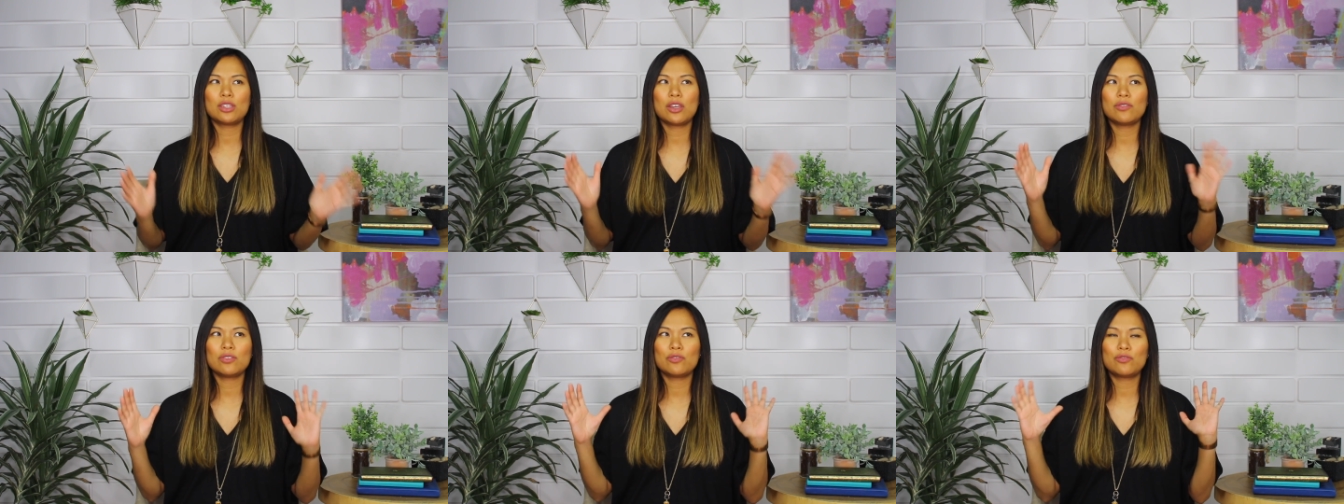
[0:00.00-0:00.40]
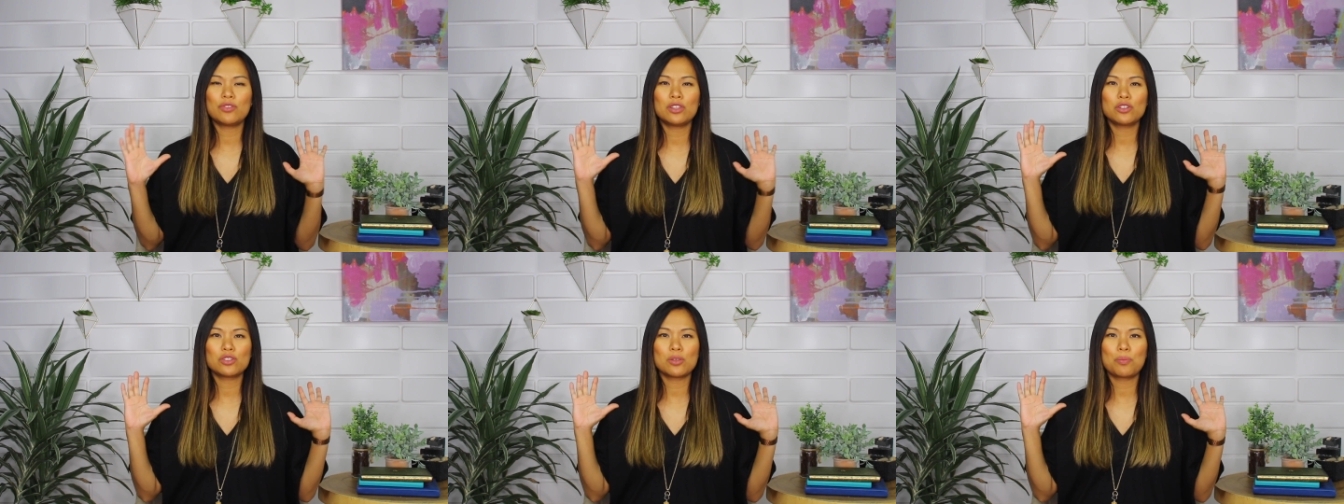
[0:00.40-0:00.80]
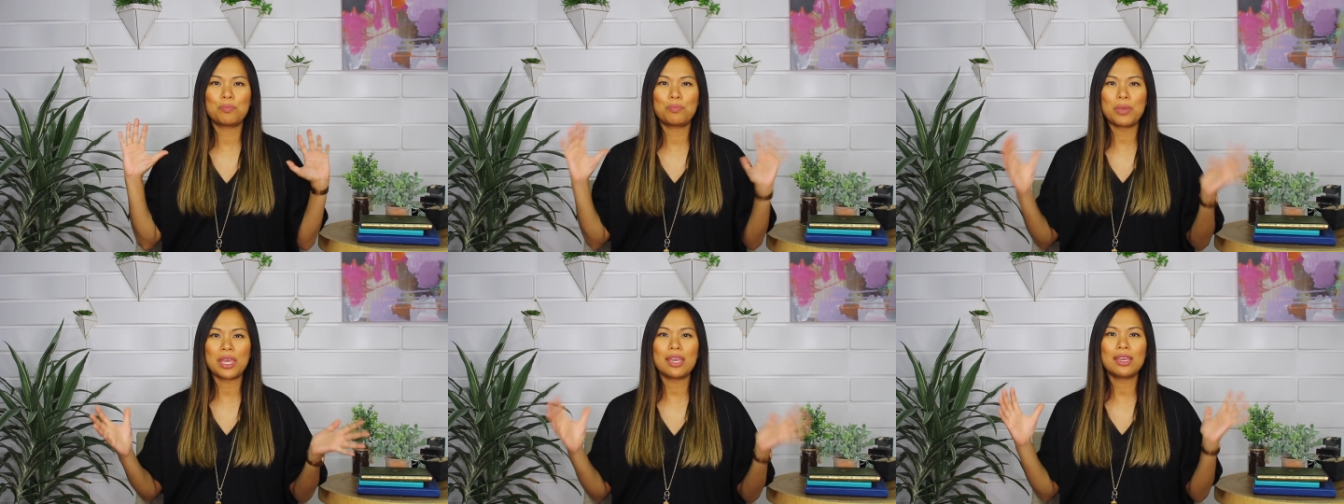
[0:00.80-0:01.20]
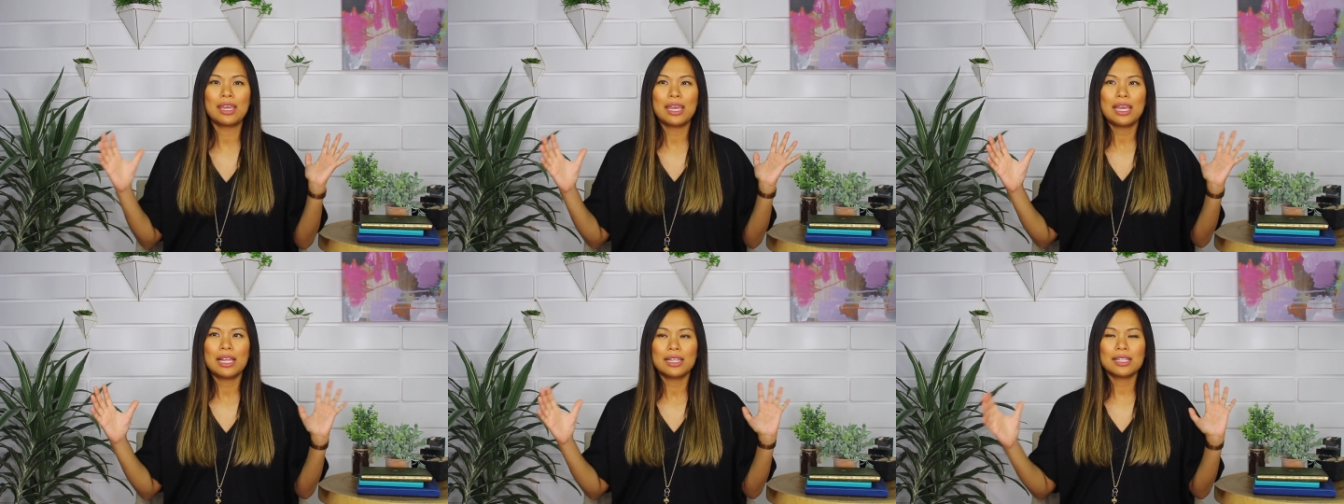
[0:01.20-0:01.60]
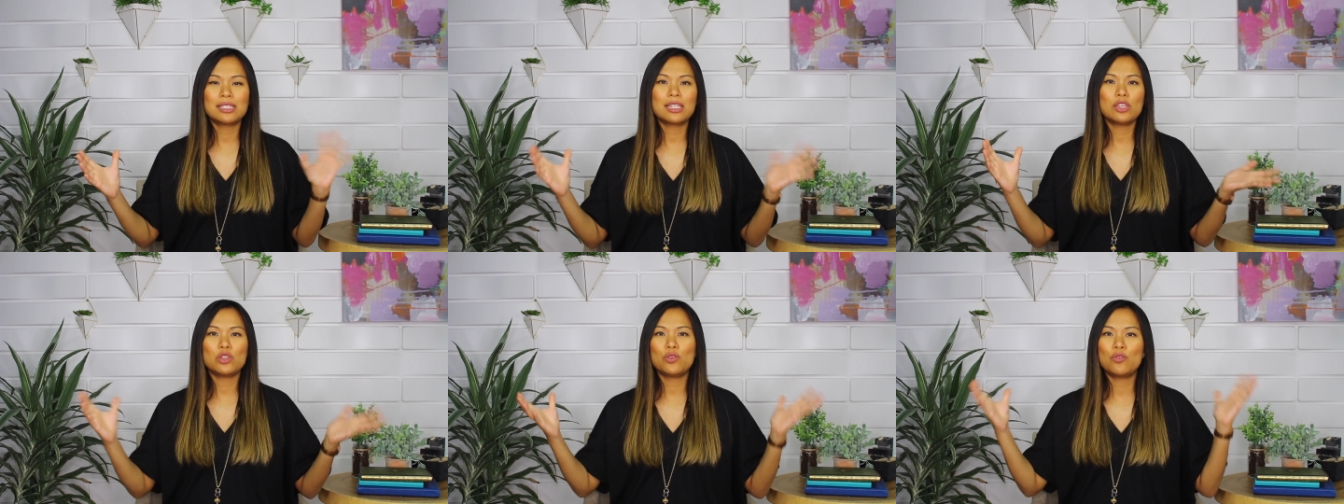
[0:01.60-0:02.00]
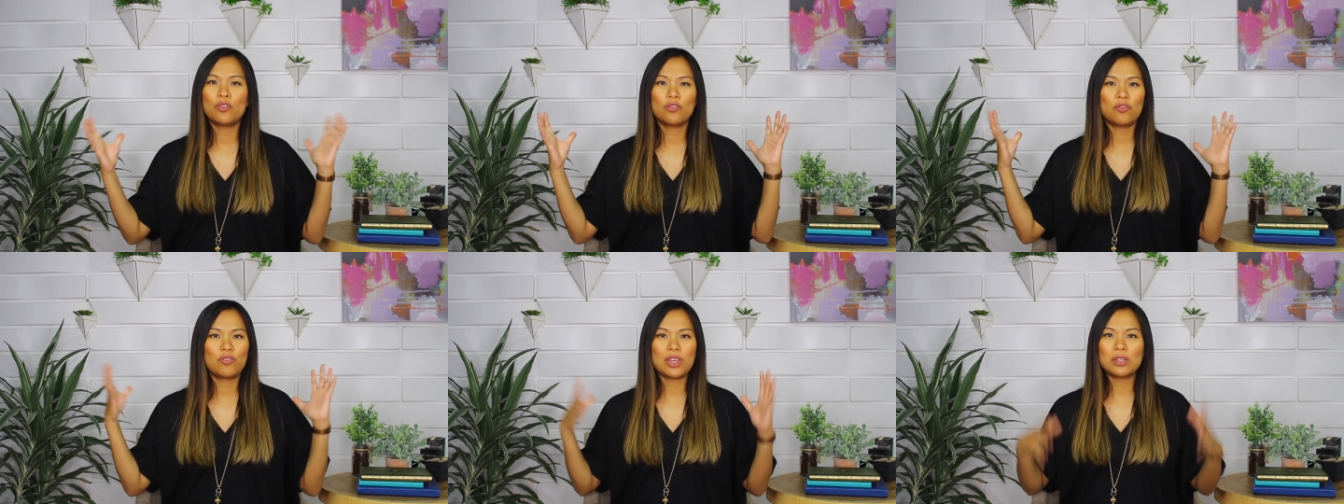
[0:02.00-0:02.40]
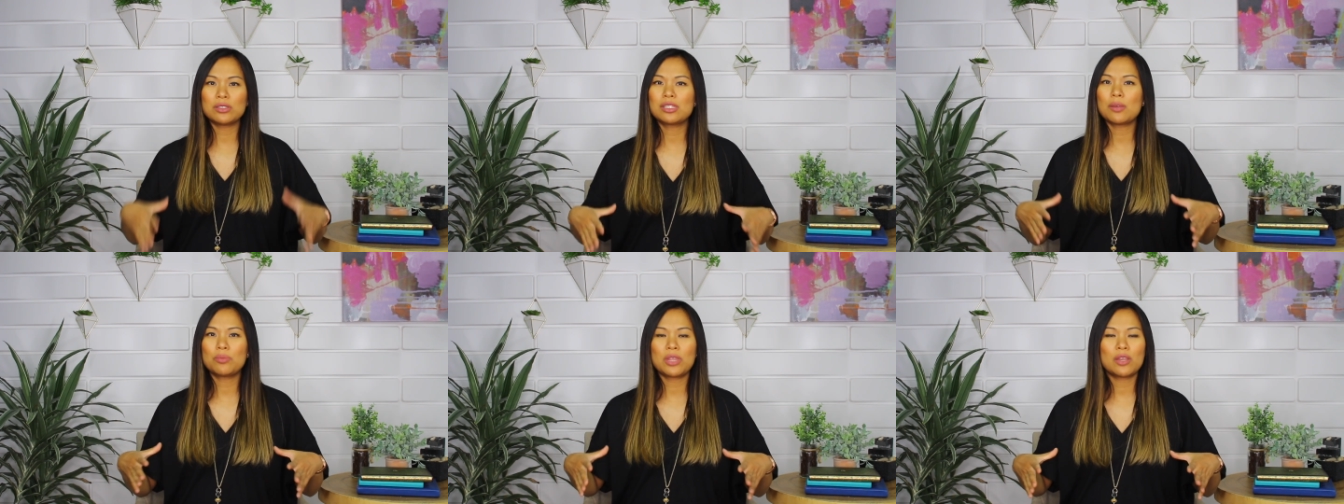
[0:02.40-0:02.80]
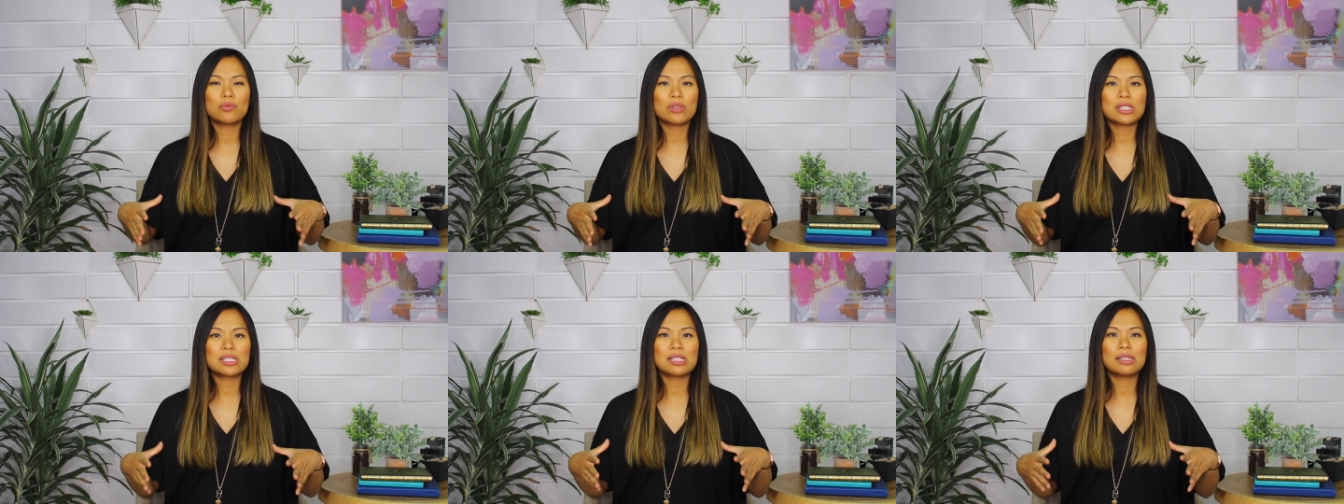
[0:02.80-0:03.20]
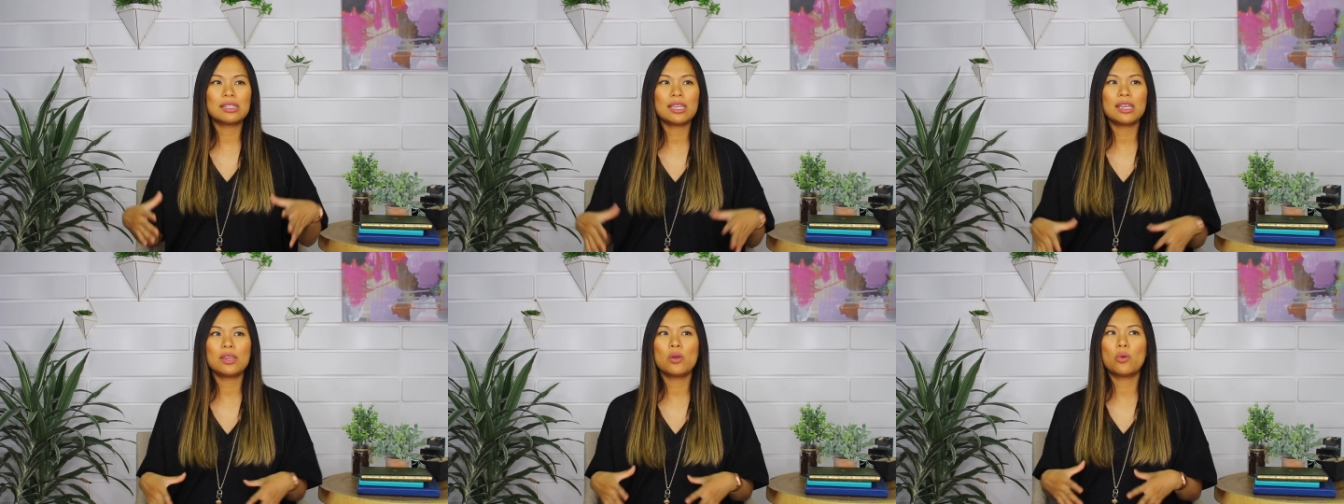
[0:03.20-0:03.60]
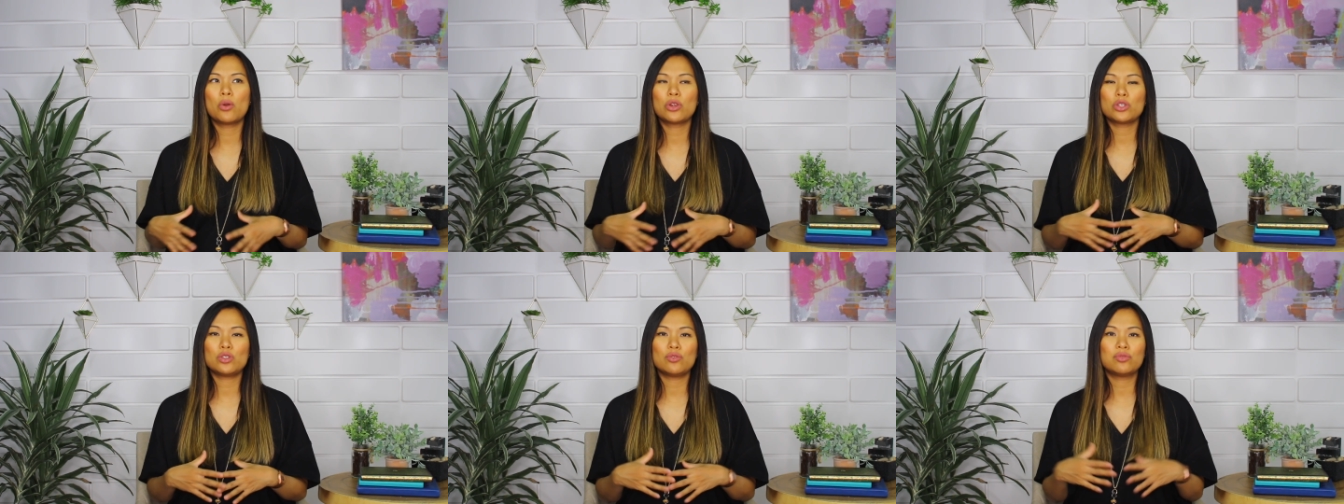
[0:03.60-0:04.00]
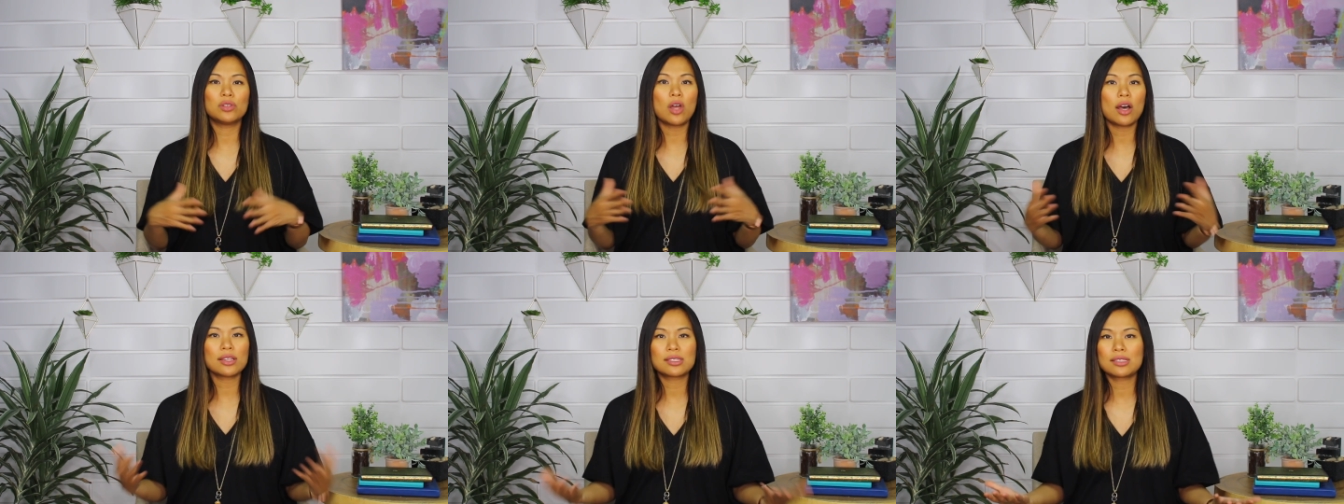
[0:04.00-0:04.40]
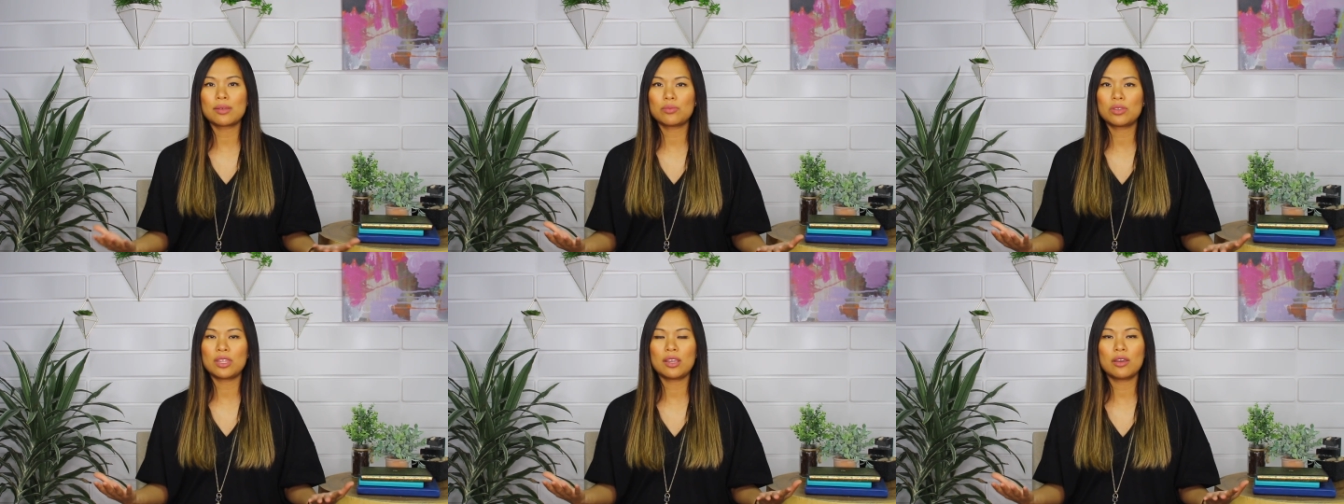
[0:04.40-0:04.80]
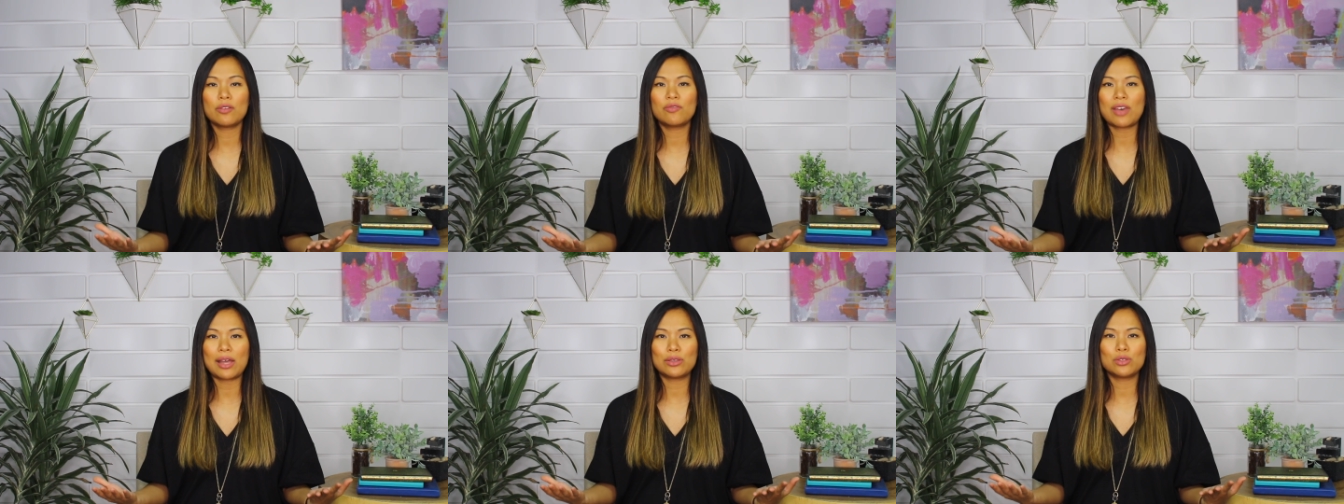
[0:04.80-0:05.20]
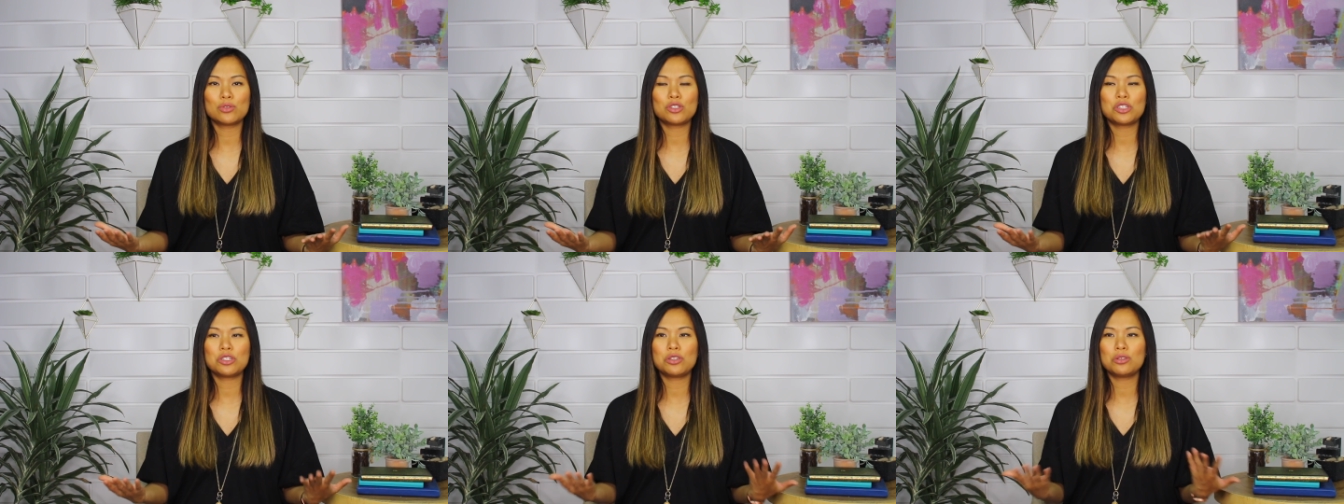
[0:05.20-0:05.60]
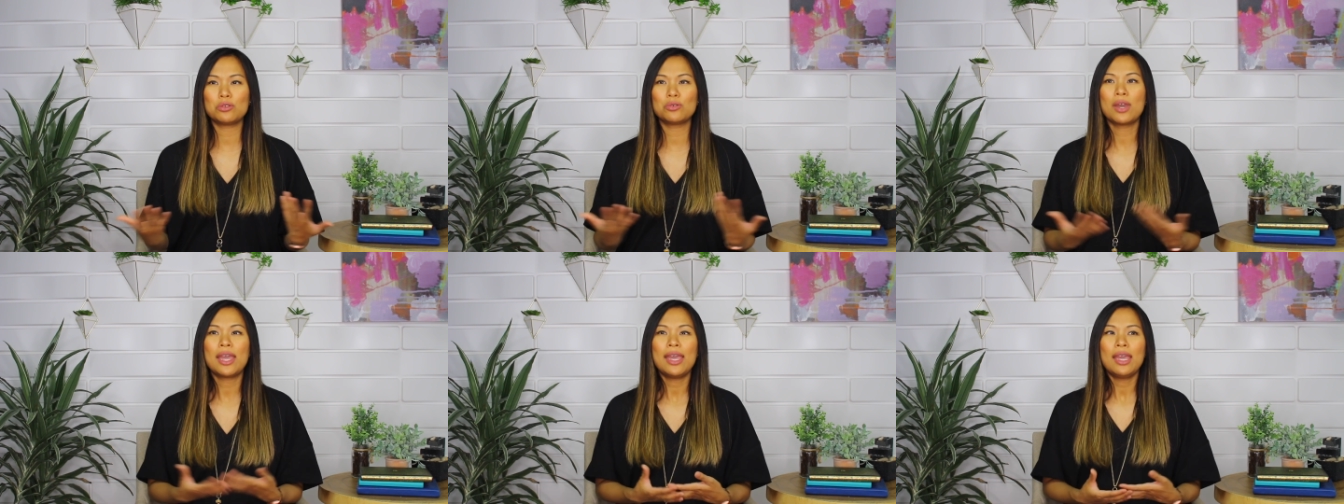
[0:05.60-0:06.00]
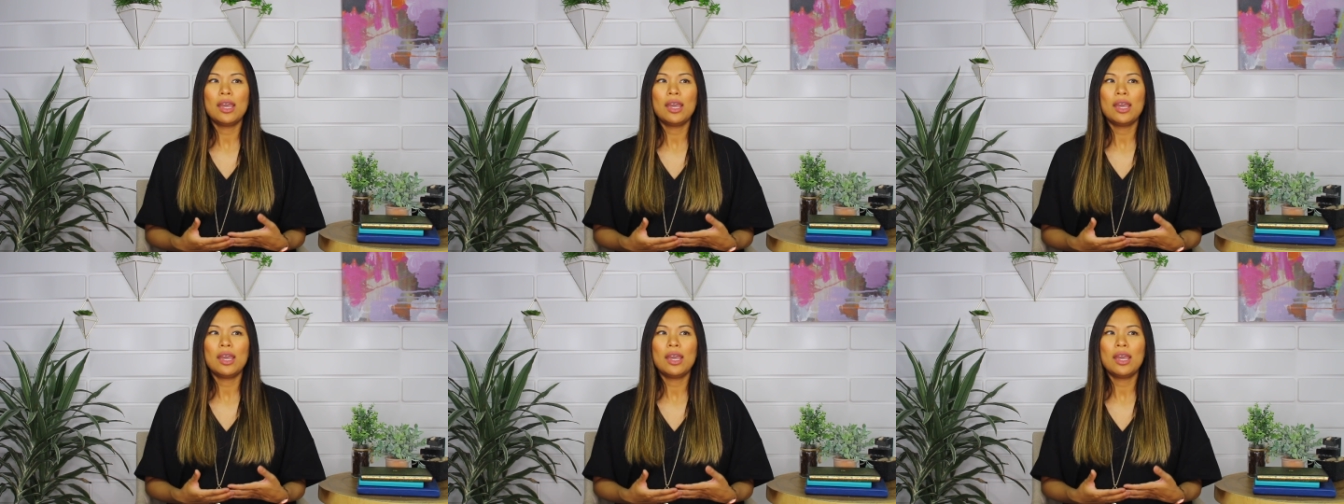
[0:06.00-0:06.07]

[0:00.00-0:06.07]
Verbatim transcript: You have, if there's a big, let's say you've failed something recently, or you've lost something of value to you,